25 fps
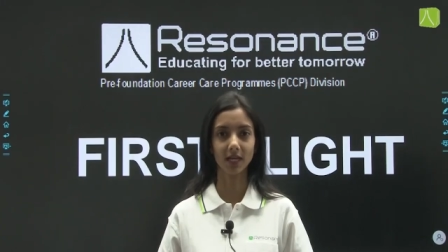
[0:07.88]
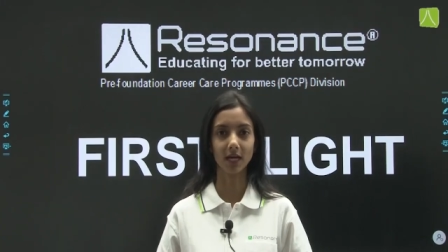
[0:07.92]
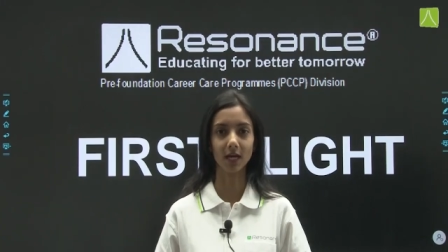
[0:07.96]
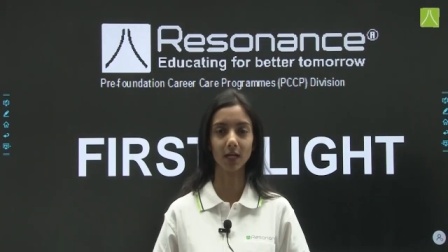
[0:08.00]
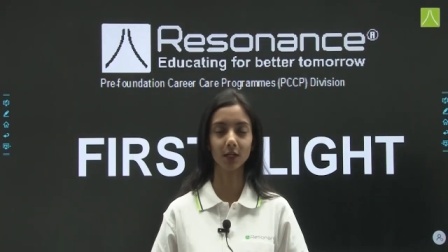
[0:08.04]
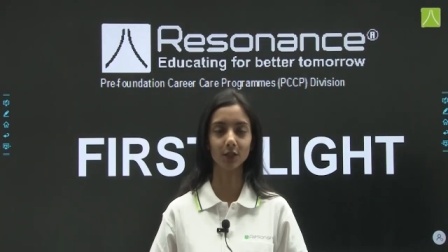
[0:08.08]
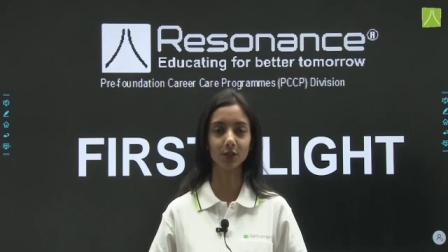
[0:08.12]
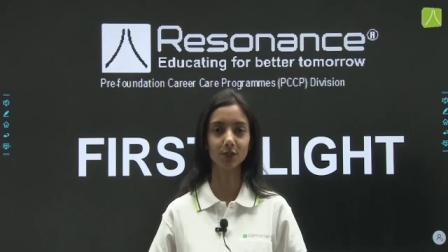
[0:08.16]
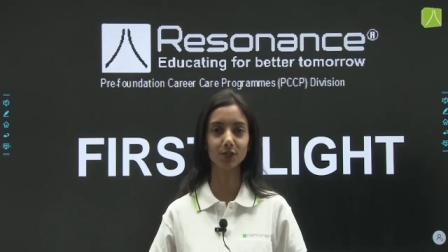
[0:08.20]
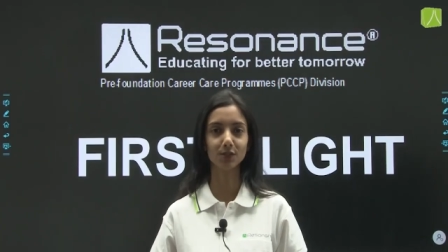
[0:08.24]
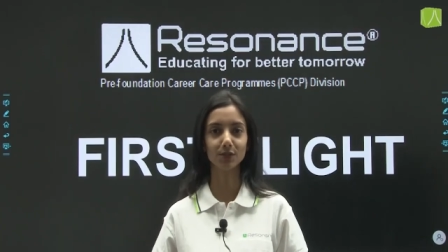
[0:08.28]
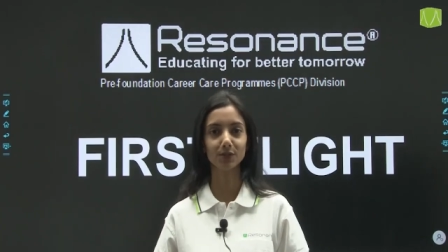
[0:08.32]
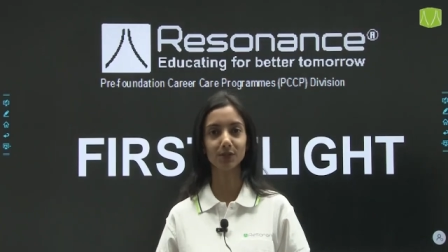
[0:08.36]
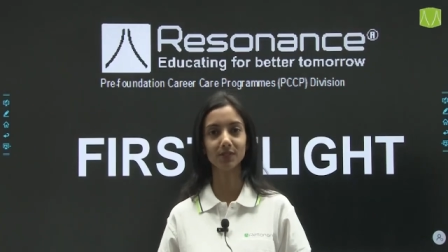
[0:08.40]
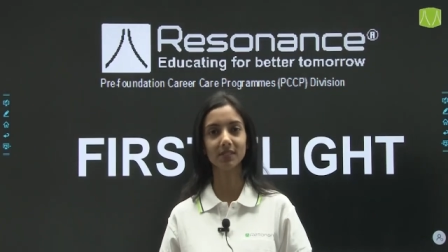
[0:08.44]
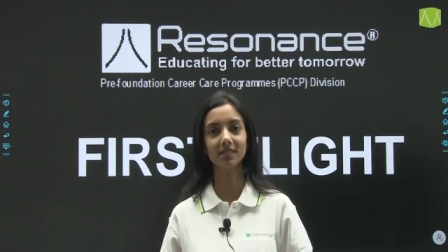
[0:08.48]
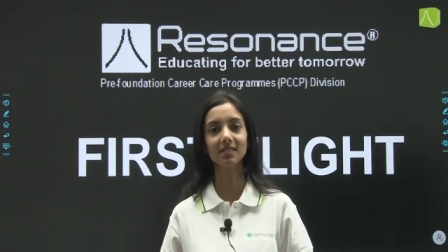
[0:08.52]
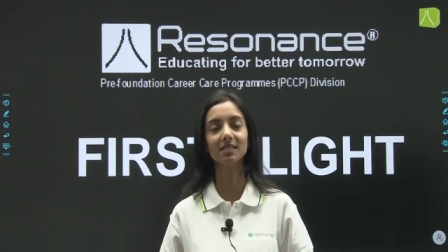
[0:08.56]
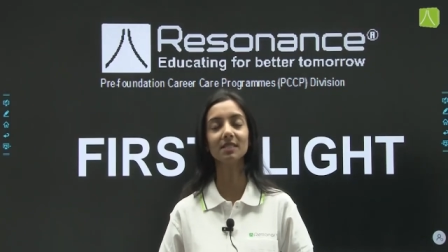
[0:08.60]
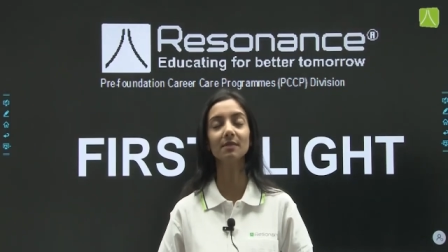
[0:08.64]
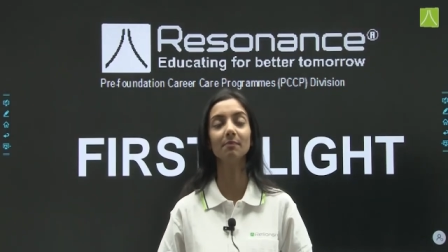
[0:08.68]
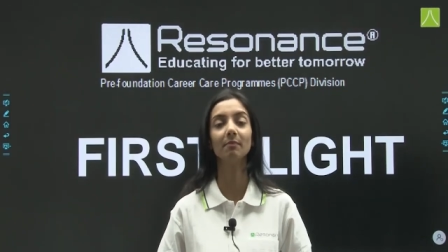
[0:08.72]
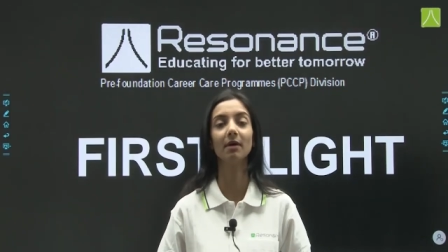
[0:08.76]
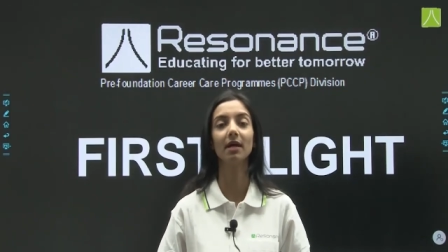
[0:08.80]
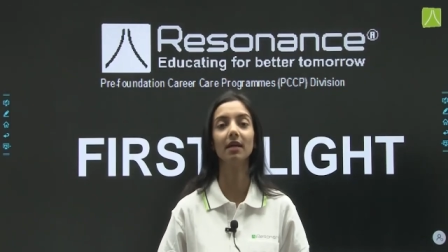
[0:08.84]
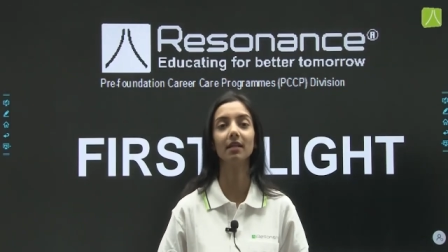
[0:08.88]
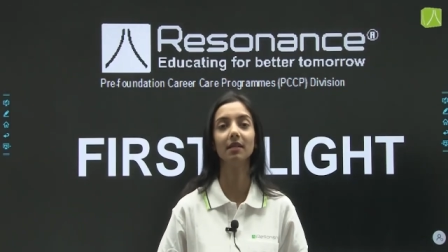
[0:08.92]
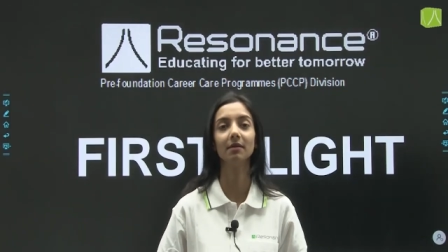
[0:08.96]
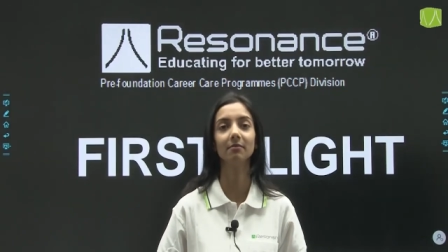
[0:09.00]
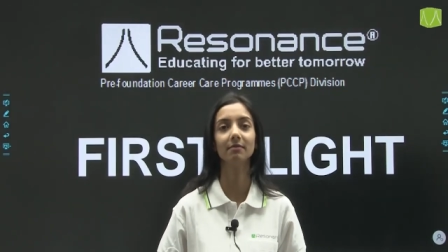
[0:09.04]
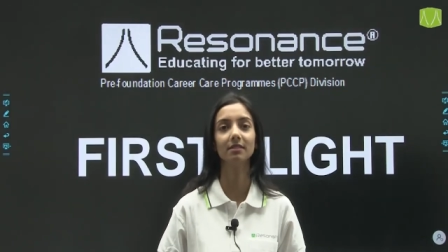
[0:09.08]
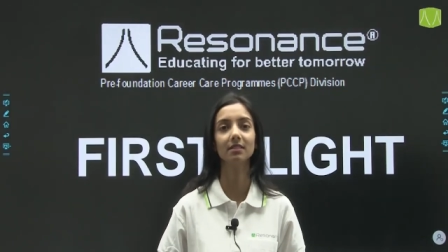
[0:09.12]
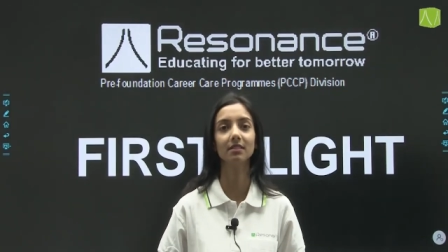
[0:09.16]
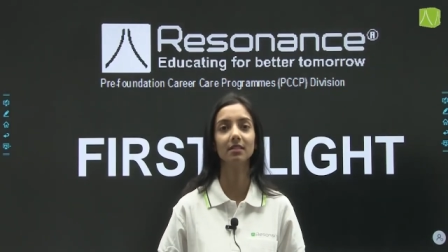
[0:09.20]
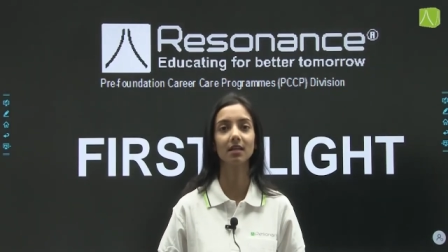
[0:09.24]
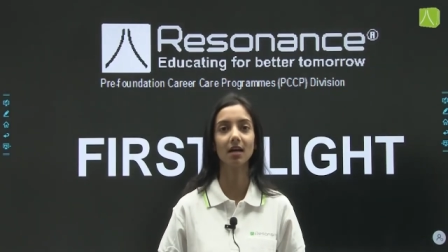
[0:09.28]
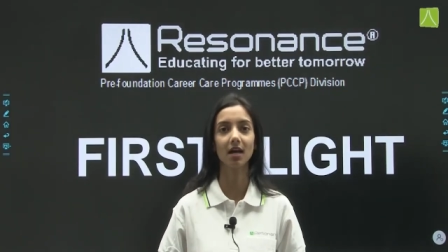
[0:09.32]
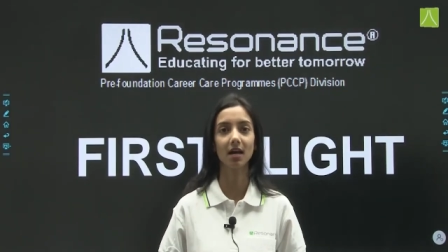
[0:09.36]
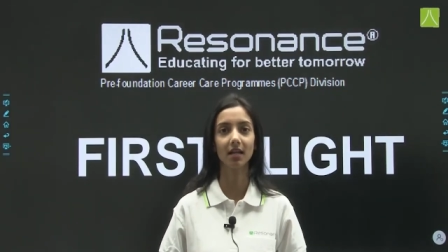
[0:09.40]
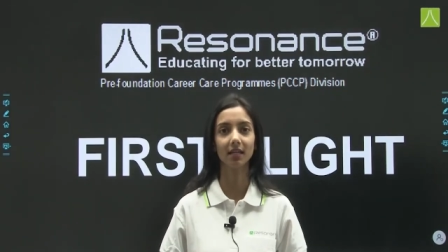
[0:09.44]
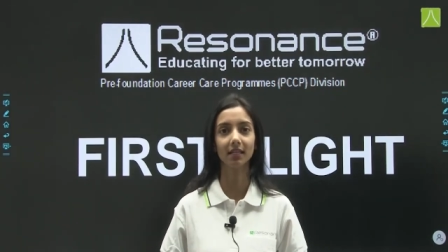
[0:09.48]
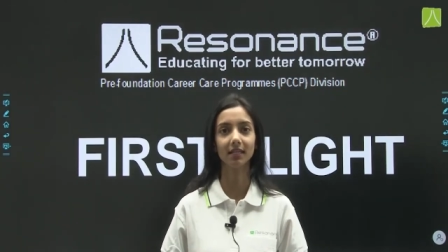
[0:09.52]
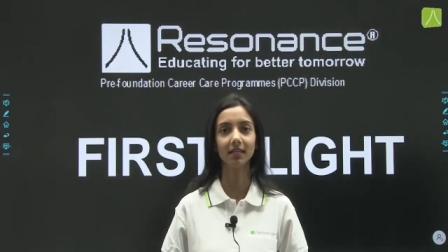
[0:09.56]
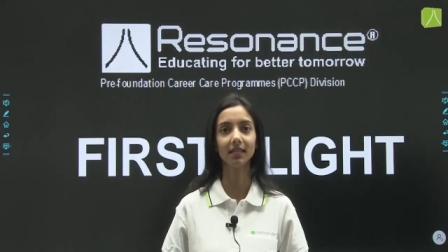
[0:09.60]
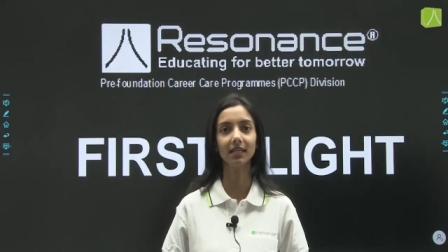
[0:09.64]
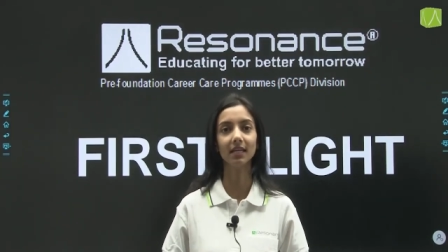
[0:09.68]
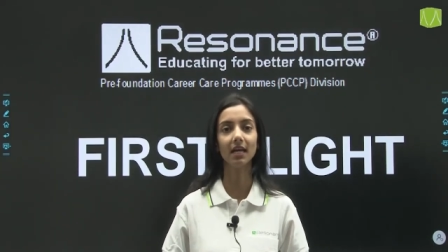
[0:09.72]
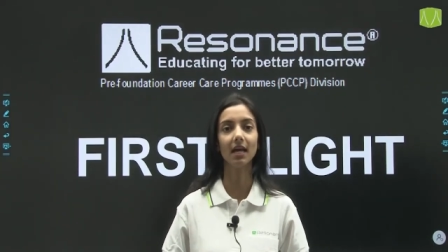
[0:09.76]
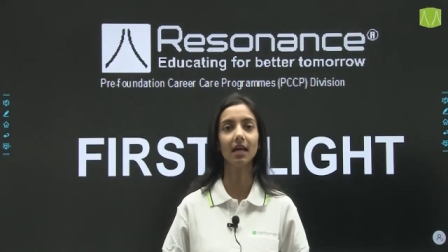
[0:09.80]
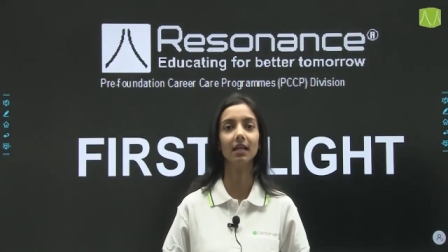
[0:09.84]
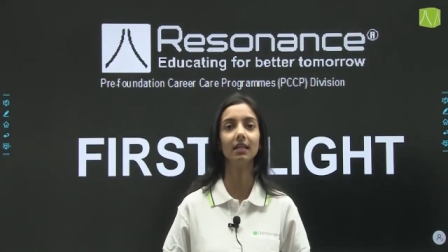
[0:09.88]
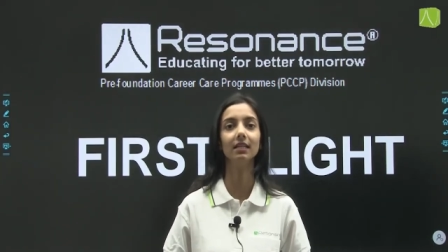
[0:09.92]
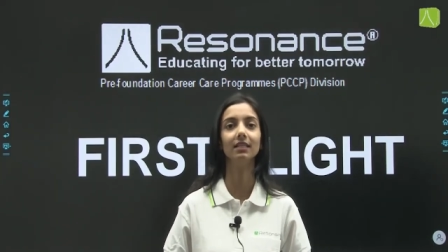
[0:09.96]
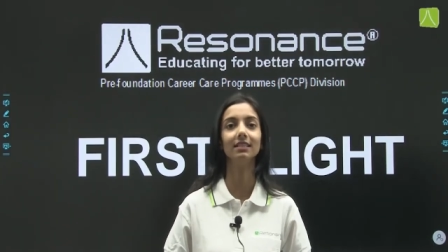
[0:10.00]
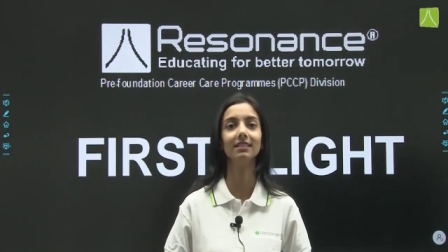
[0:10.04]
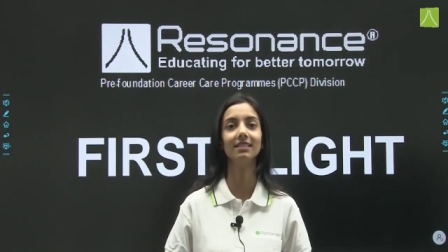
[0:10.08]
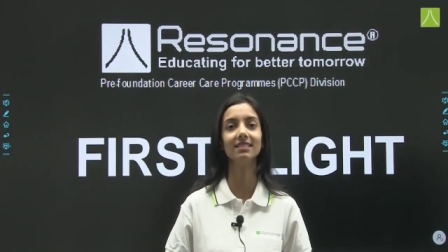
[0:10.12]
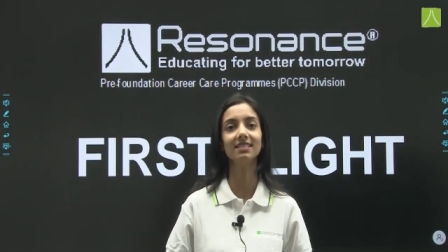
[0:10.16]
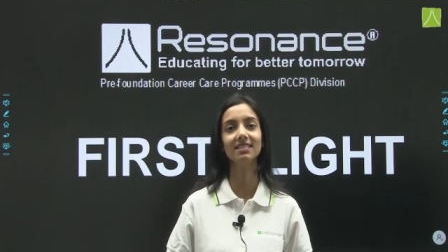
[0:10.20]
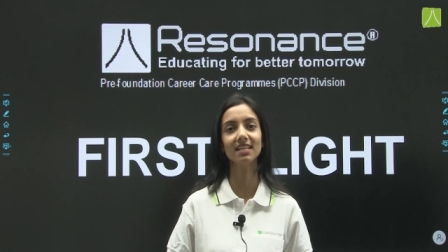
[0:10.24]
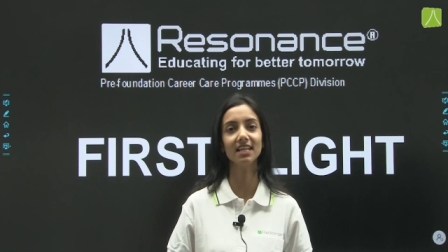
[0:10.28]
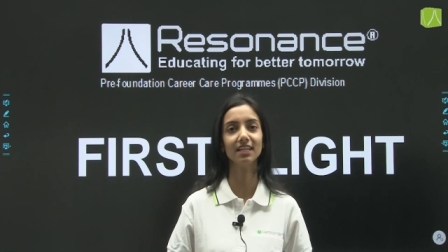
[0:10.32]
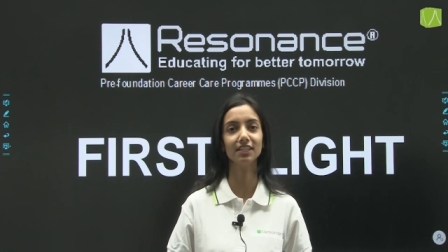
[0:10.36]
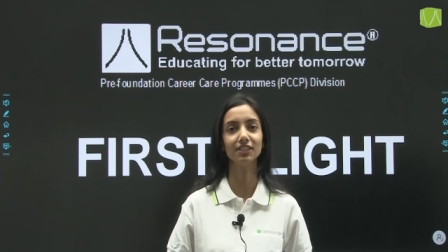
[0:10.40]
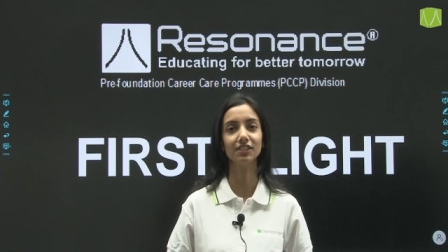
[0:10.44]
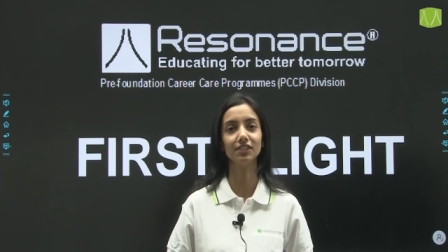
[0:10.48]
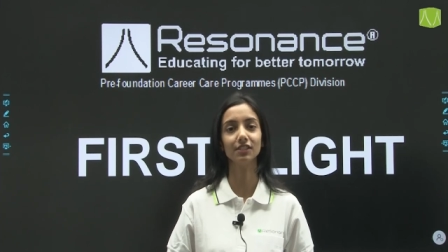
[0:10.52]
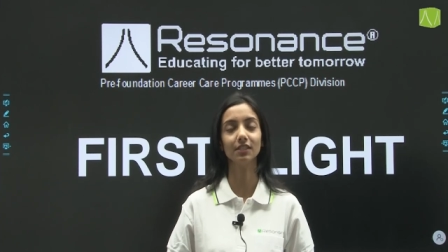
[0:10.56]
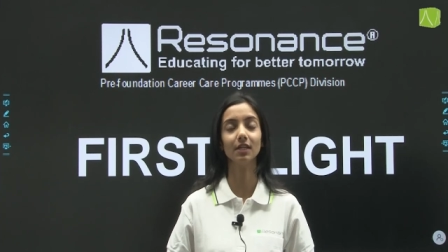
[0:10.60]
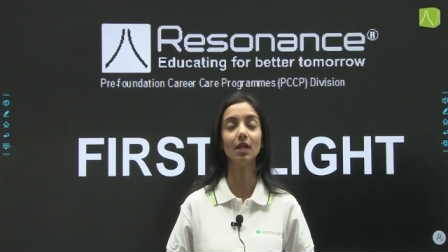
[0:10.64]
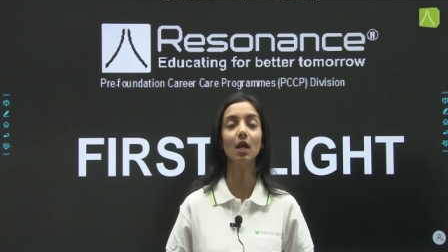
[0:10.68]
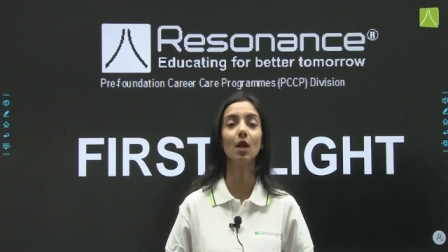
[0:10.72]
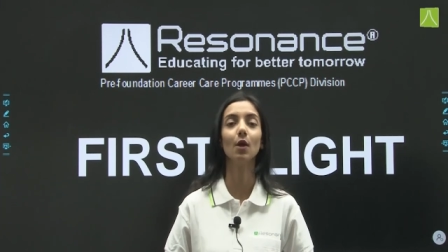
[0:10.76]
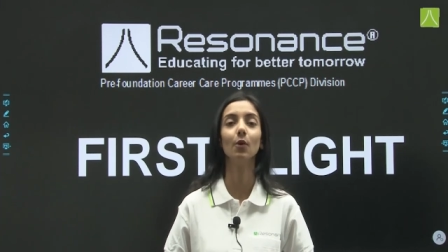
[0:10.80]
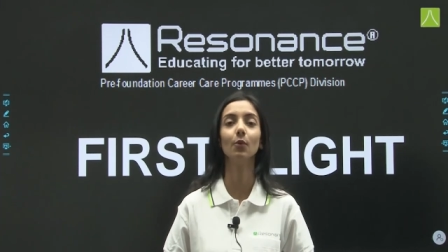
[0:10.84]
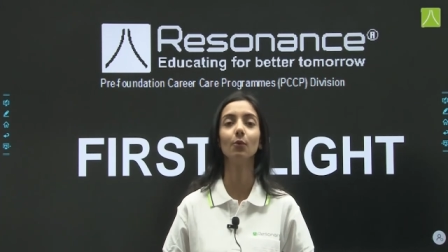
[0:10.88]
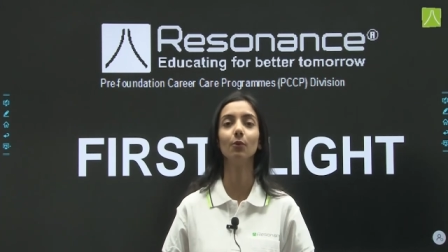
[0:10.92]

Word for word: Hello students, my name is Gargi and in this lecture